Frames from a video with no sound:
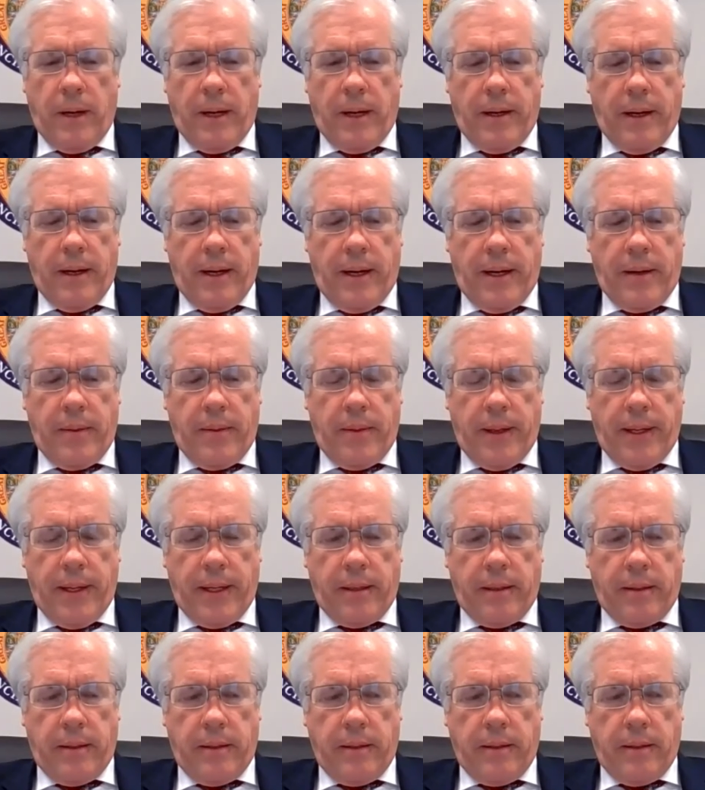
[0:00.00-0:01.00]
I
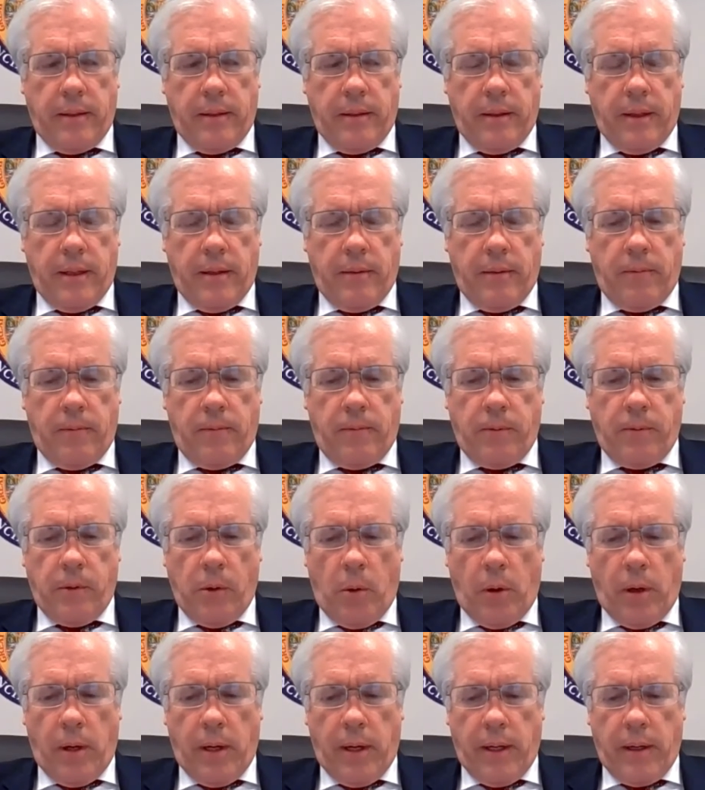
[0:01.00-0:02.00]
think
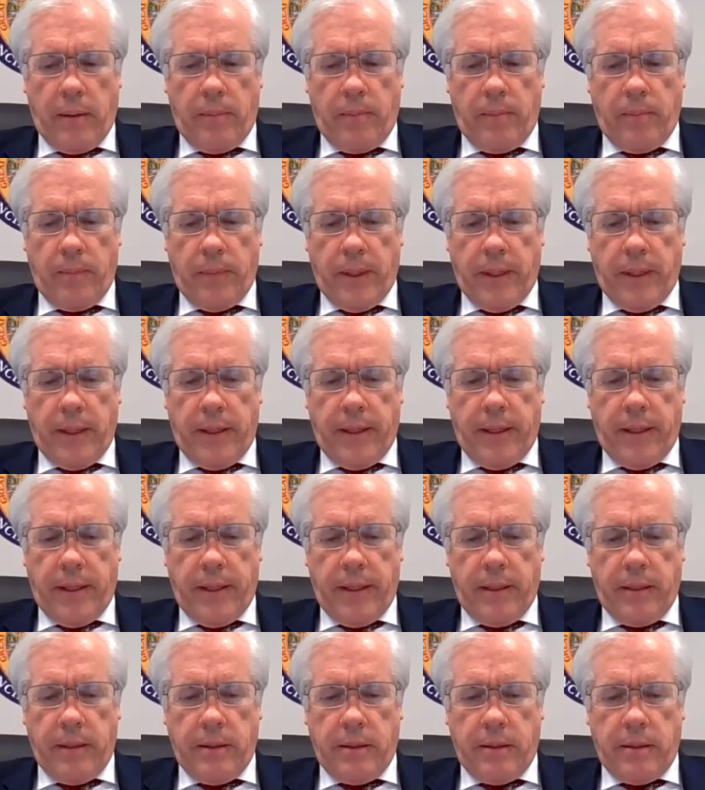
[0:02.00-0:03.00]
Florida
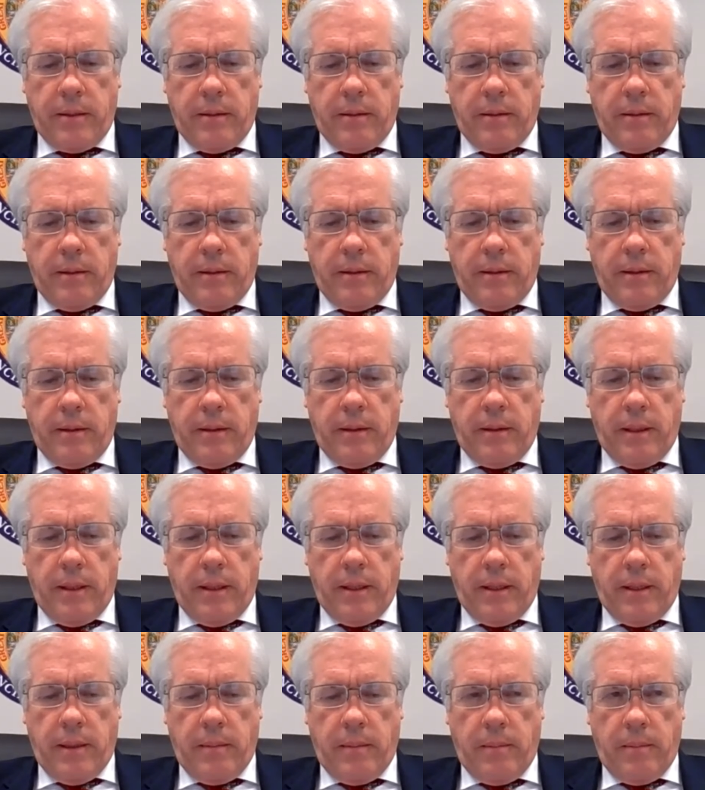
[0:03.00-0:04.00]
is
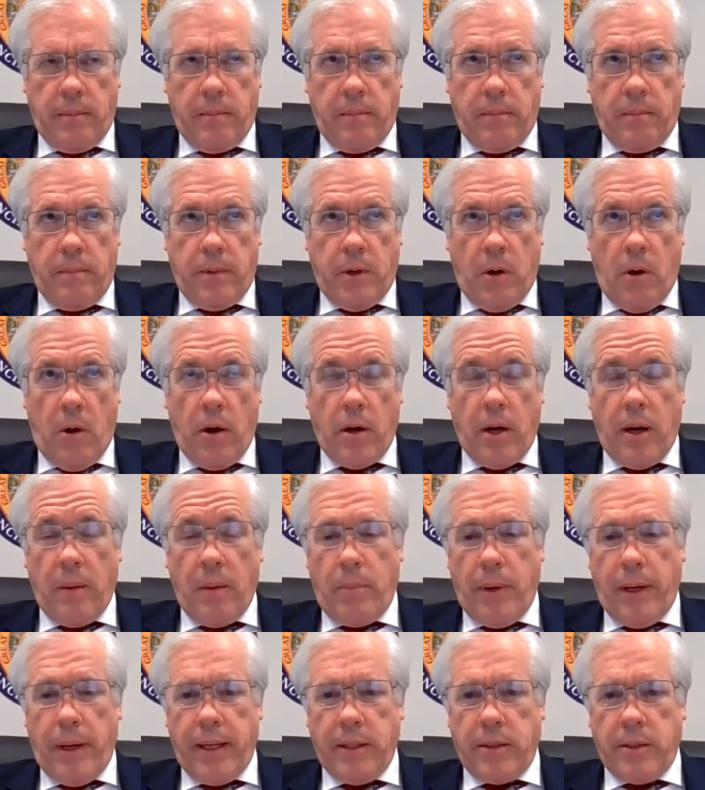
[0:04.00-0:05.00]
caught
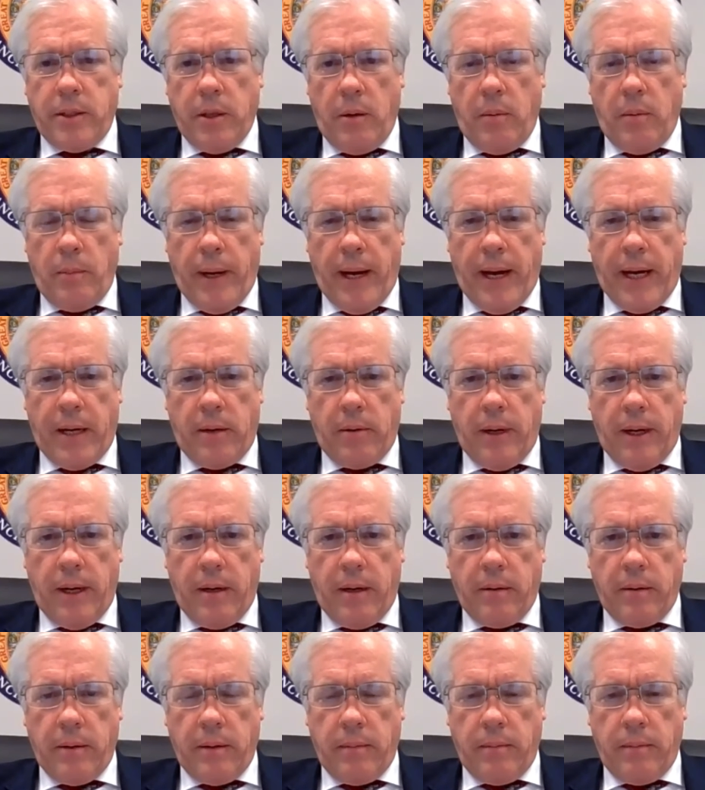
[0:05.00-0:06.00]
up by its own
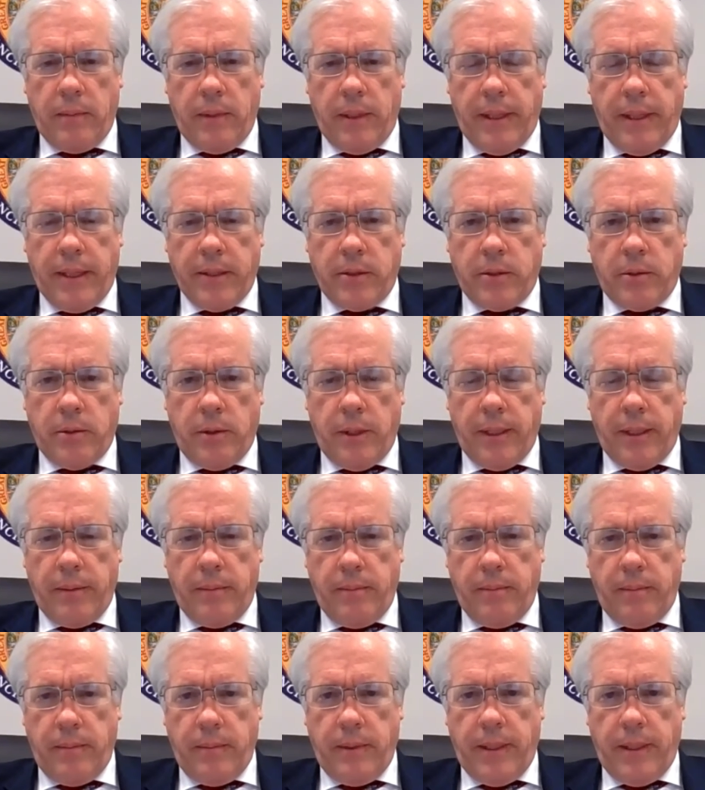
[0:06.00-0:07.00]
background, history,
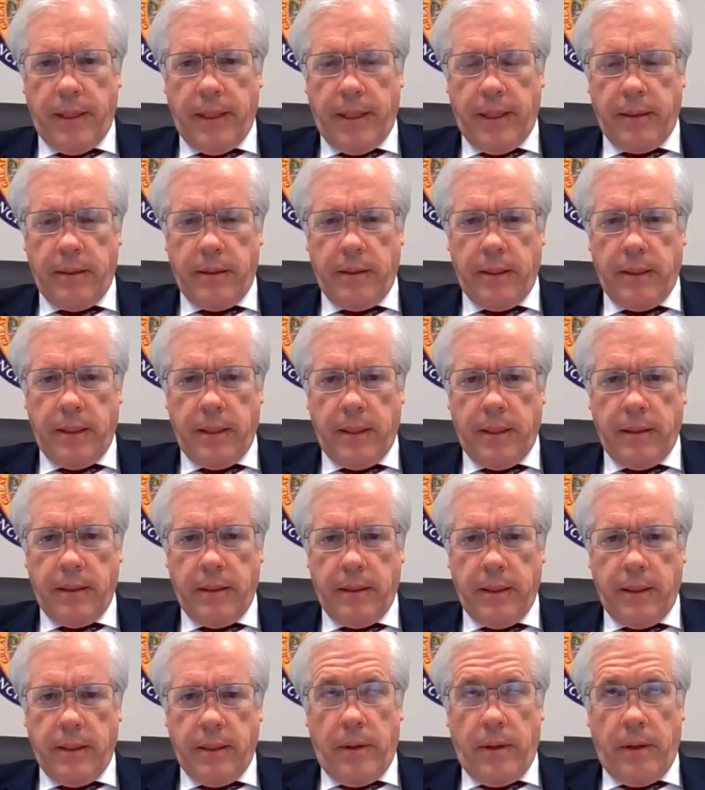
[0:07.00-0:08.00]
and
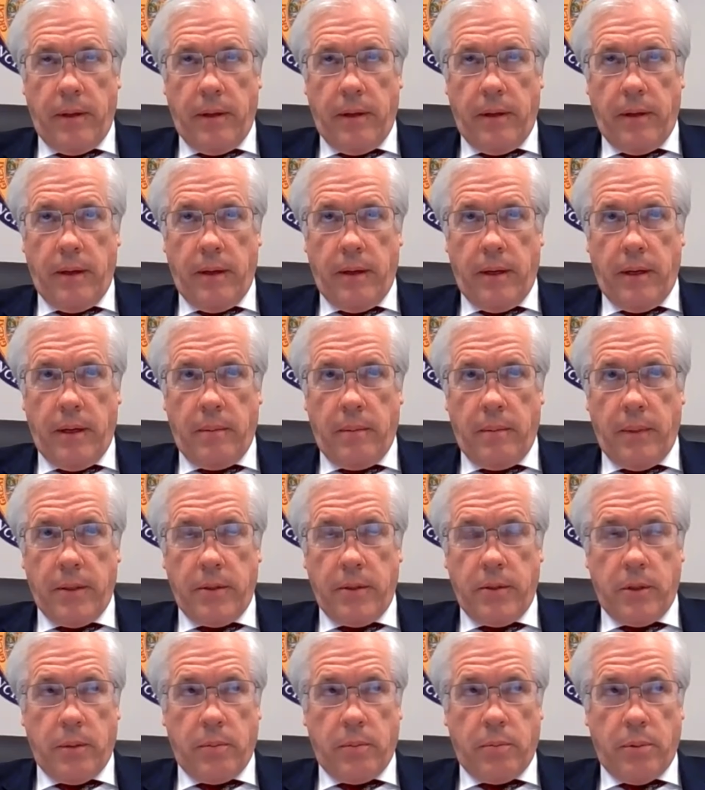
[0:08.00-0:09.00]

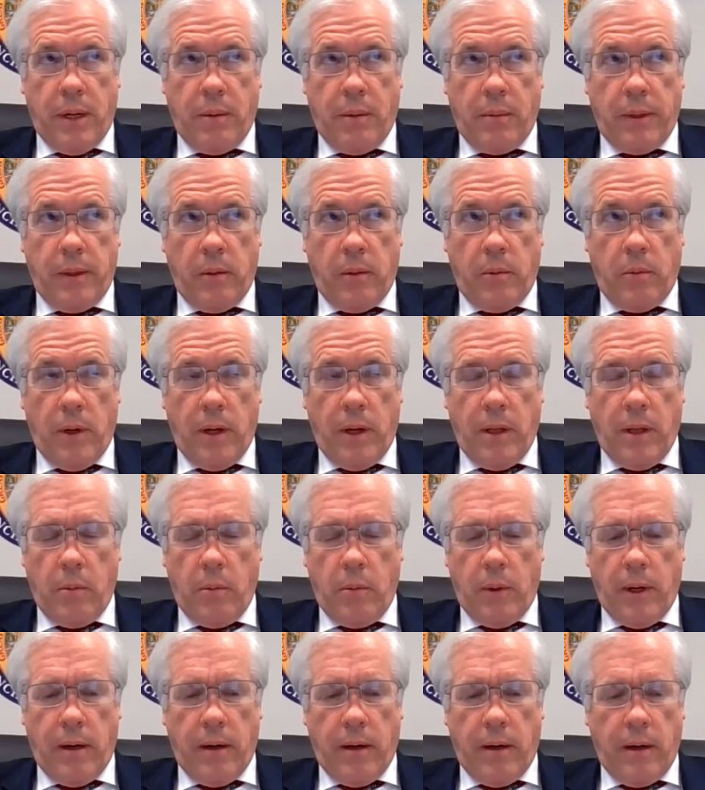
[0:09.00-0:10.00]
as you're probably well
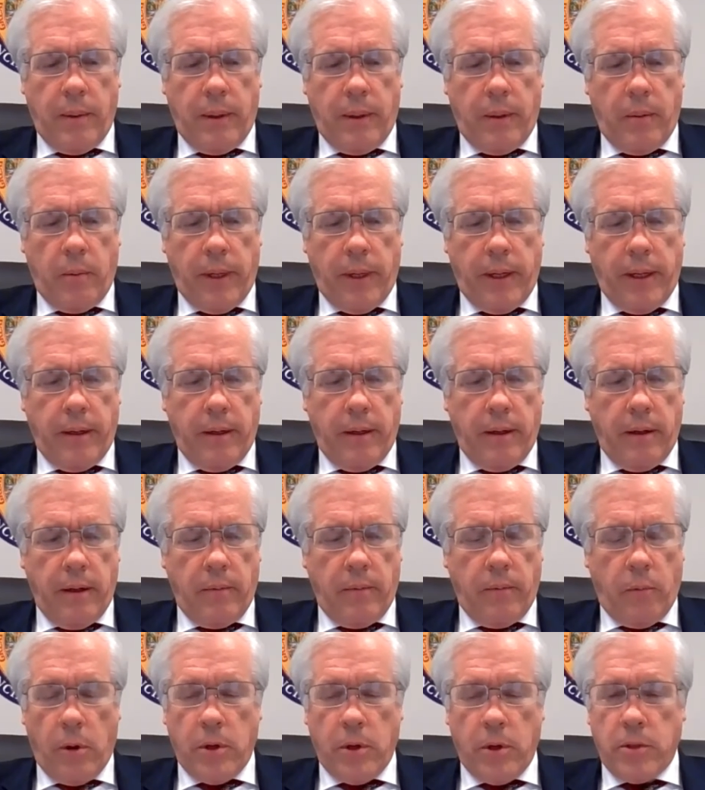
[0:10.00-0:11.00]
aware, I mean, we
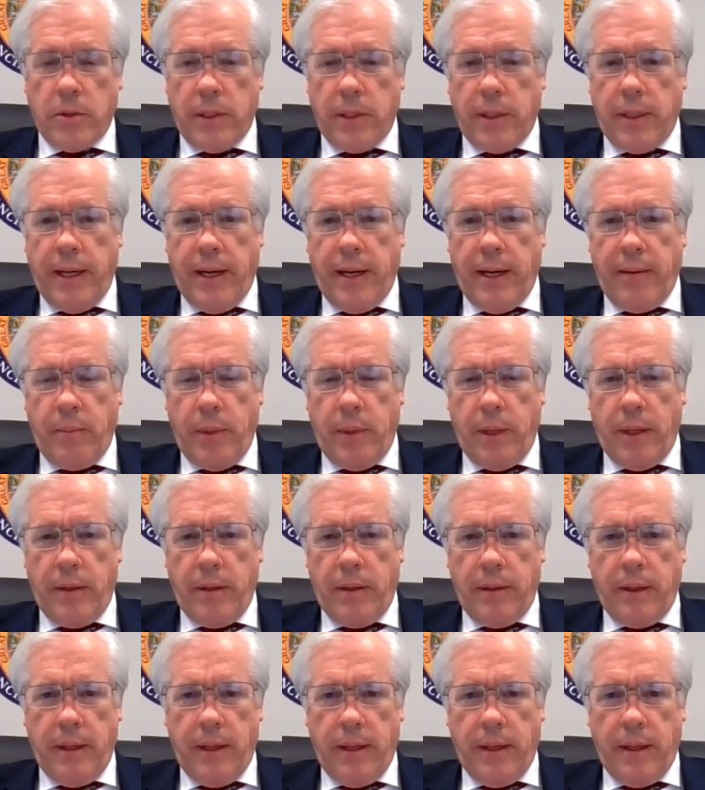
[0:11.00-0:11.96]
unfortunately have been